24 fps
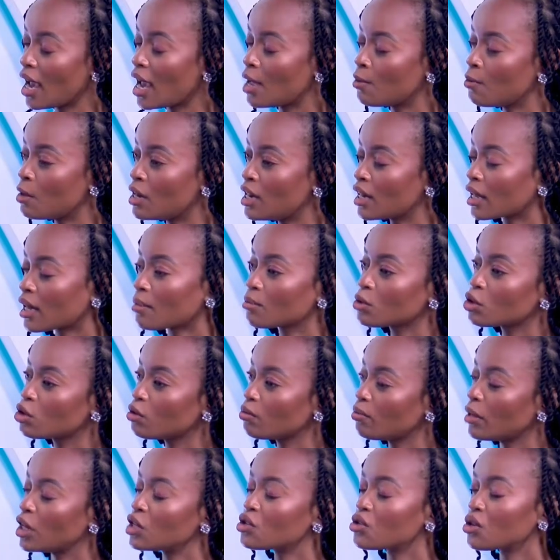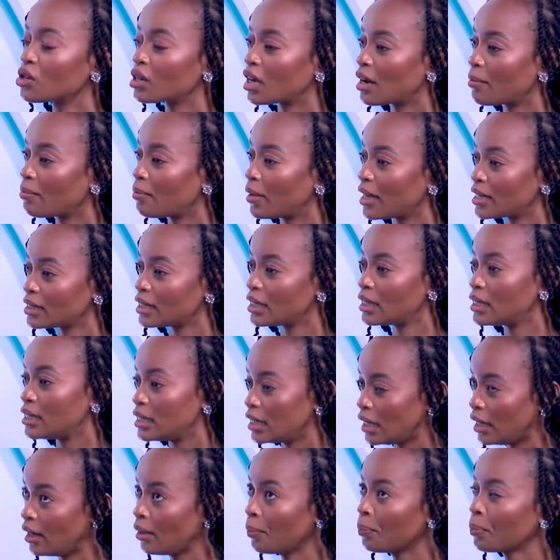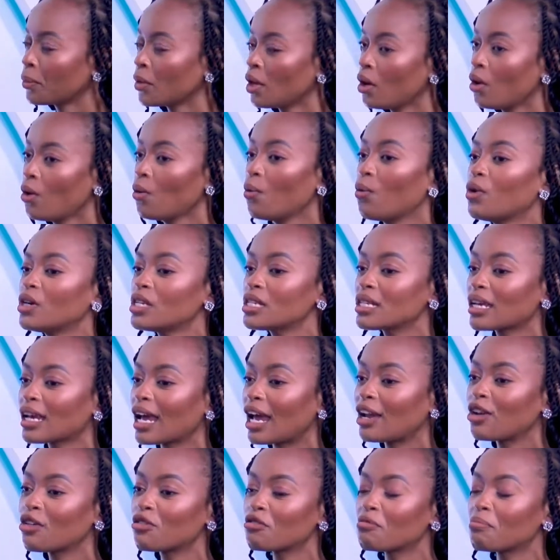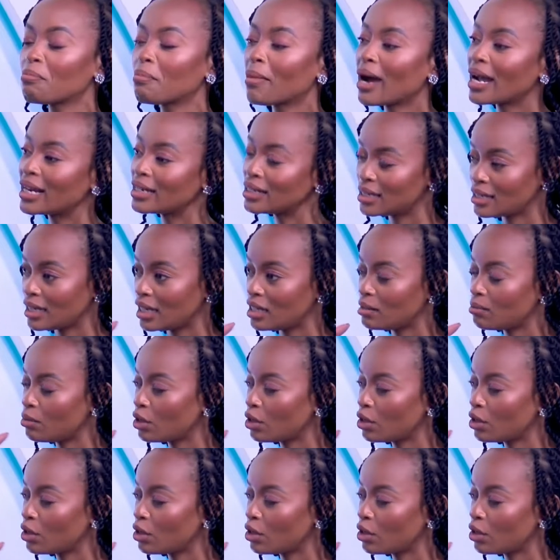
And when it comes to mental capacity, what kind of mindset?